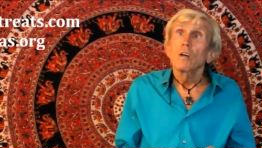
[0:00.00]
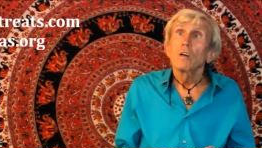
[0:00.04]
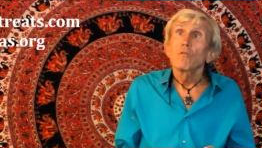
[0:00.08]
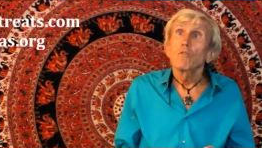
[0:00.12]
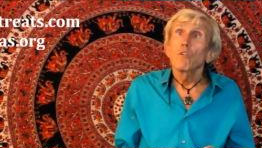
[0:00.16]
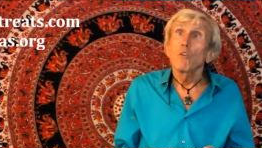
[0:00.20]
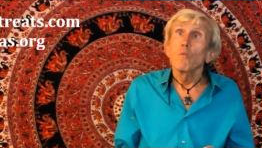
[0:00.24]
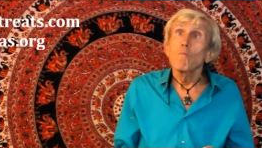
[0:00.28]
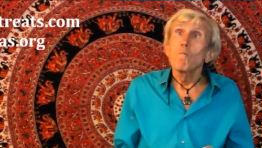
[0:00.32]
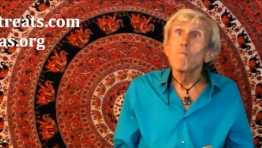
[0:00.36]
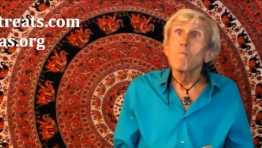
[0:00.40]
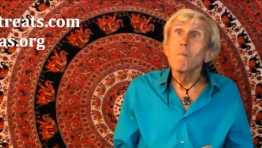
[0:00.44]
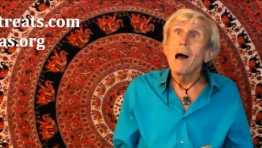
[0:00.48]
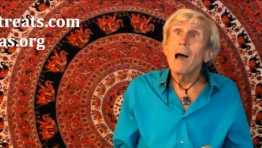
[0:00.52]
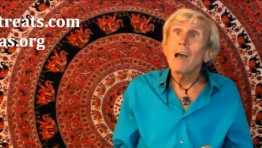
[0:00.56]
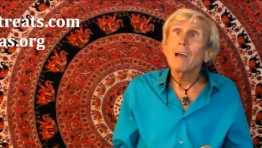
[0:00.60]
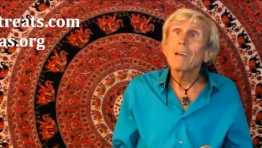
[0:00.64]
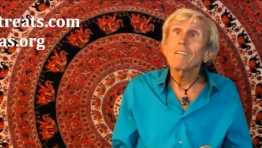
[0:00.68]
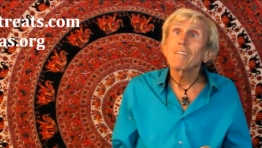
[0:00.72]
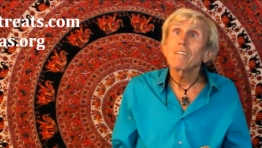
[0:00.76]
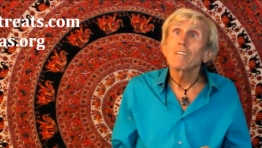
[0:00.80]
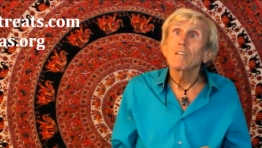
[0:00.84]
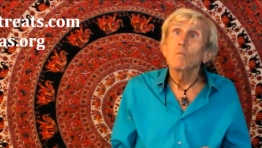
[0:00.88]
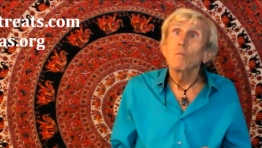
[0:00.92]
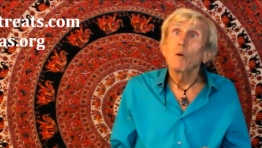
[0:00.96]
for
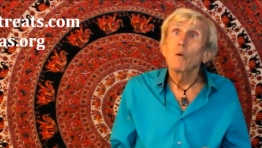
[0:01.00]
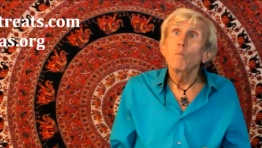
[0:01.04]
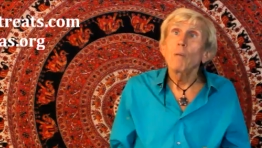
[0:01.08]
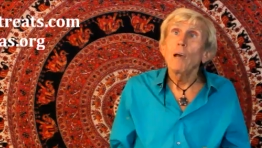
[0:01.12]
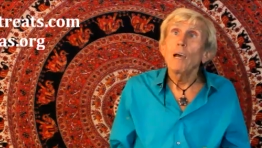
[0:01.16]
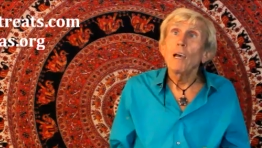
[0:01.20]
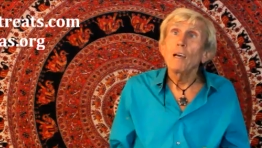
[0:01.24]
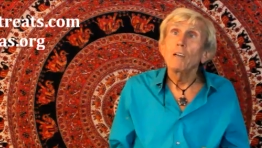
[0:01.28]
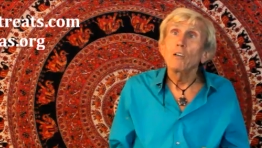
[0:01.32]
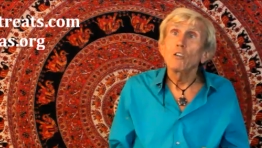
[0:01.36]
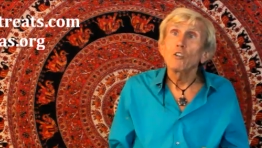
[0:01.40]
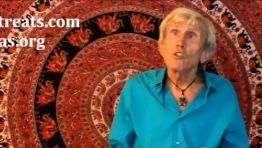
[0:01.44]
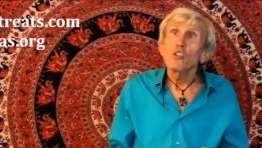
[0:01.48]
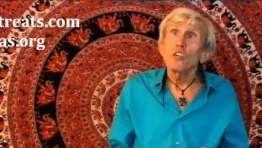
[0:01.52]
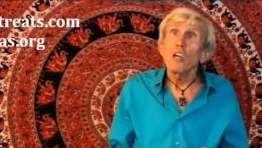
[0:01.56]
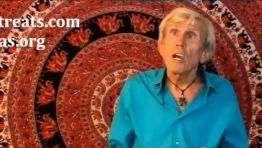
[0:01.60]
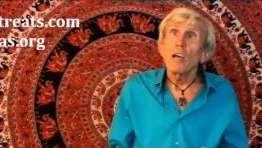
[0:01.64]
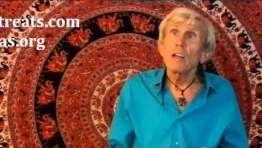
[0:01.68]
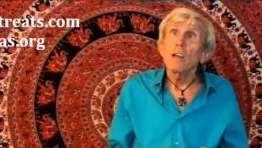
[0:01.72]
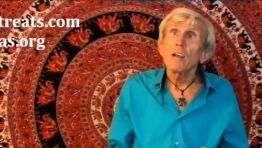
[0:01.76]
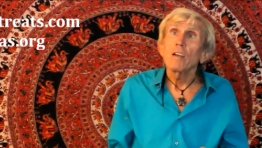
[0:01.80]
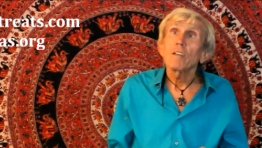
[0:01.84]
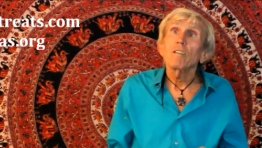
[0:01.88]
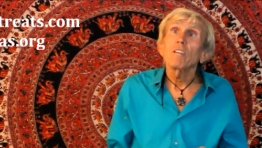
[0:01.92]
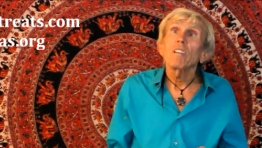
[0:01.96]
maximum
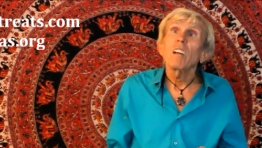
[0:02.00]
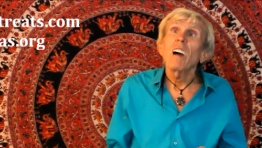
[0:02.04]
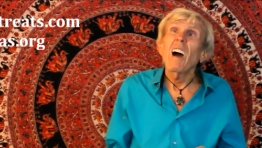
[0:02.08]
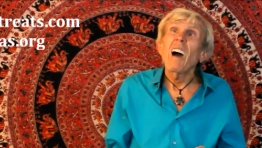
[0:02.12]
energetics,